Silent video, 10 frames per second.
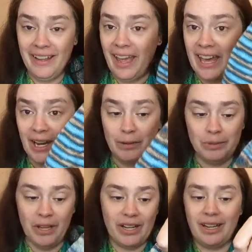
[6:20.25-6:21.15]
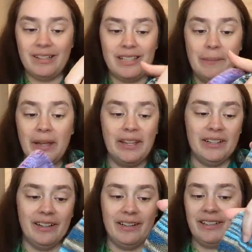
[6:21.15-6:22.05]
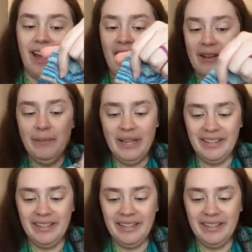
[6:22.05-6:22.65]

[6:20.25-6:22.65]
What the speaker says: and I'll block it some other time.